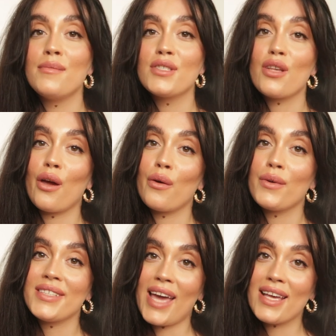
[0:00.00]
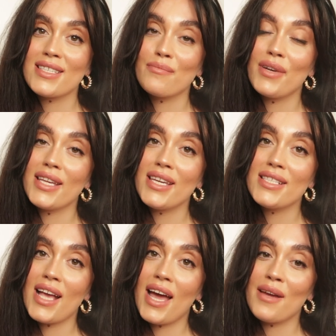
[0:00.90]
So yes,
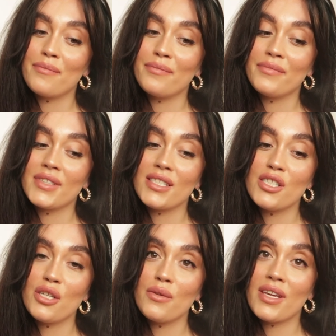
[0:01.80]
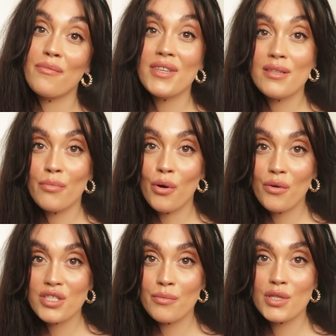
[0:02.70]
please do give me some
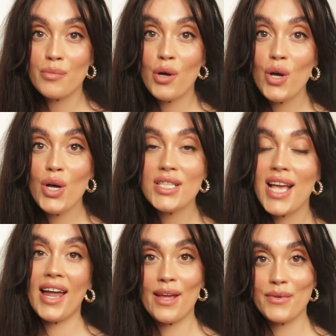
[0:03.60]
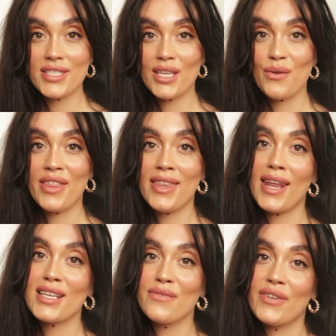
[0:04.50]
support, and I will see you in the
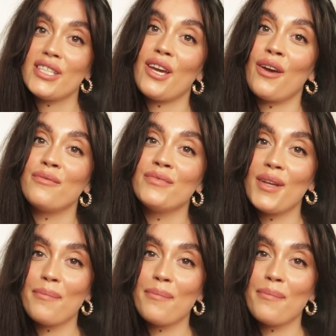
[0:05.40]
next video.